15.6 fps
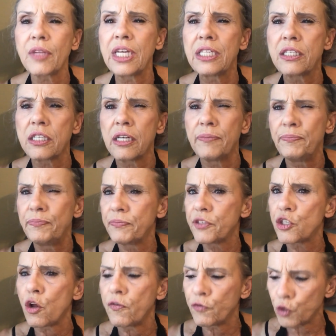it's a
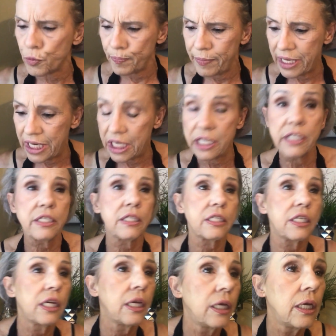softer
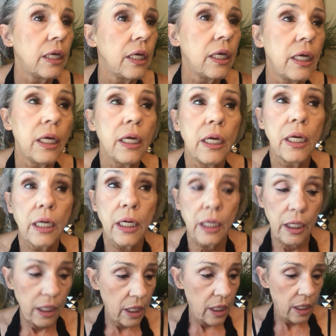mist.
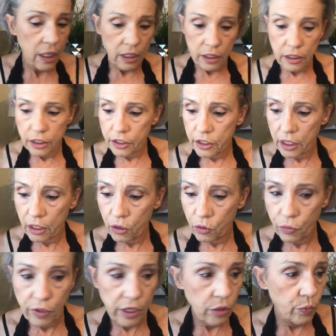
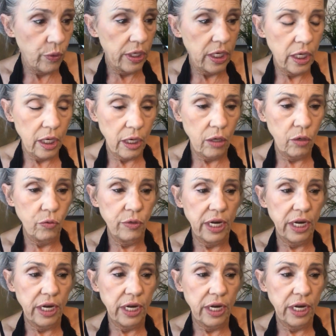So there we go.